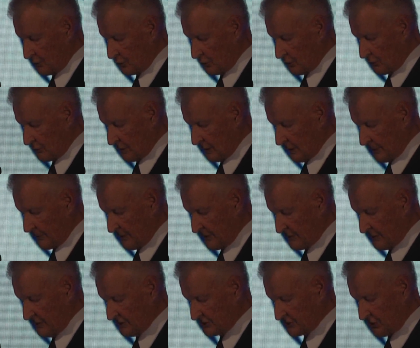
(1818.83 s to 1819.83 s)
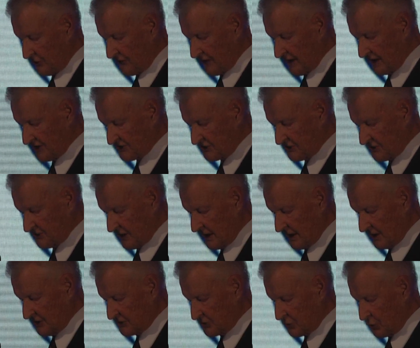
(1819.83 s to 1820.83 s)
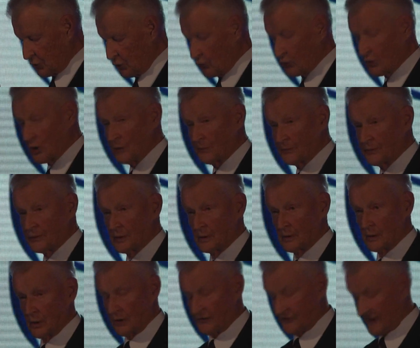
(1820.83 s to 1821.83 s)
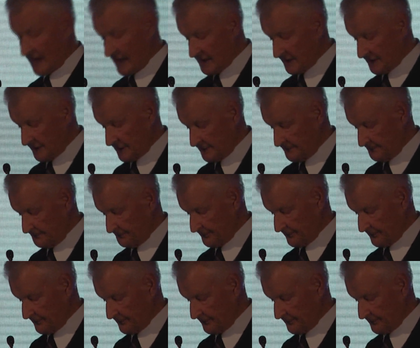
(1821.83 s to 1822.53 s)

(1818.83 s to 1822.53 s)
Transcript: to a reappearance of yesterday's Europe of hate.